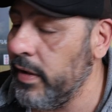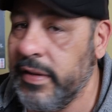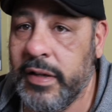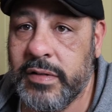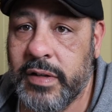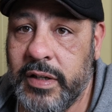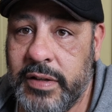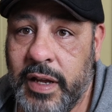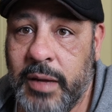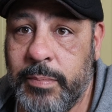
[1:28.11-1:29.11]
things like
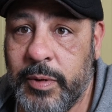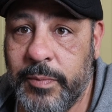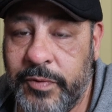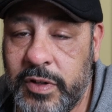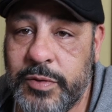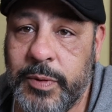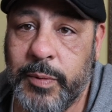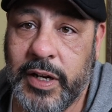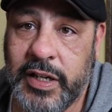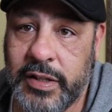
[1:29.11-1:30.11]
that. But first we
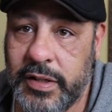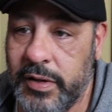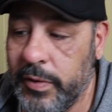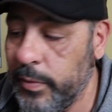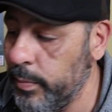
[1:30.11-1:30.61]
want to get to know